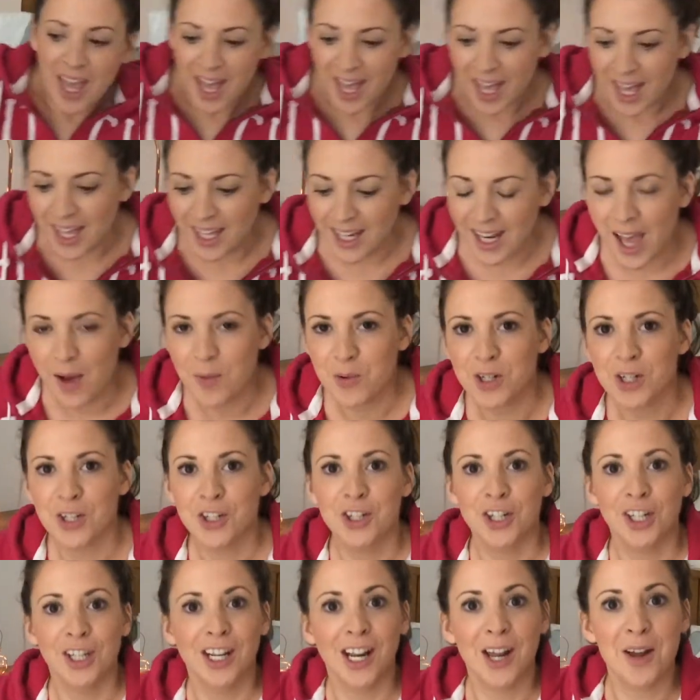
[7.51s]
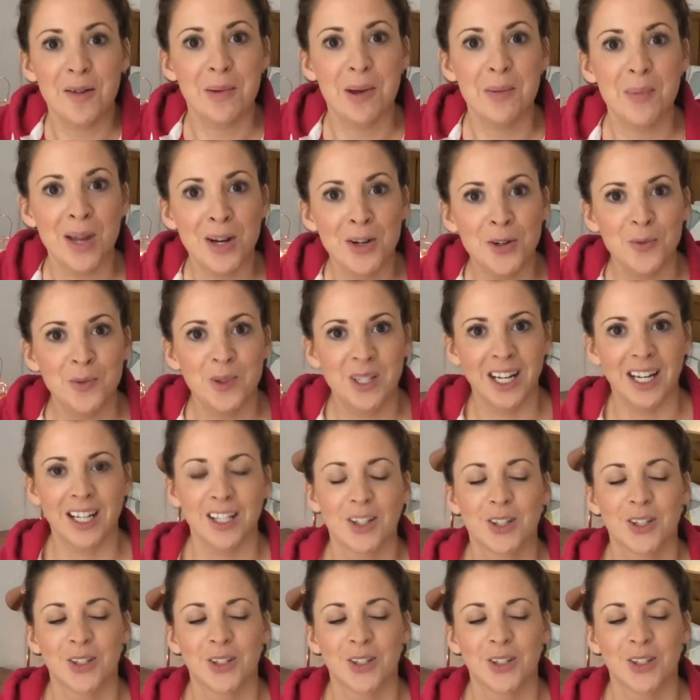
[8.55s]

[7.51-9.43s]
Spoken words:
and we're just chilling out in my bedroom tonight.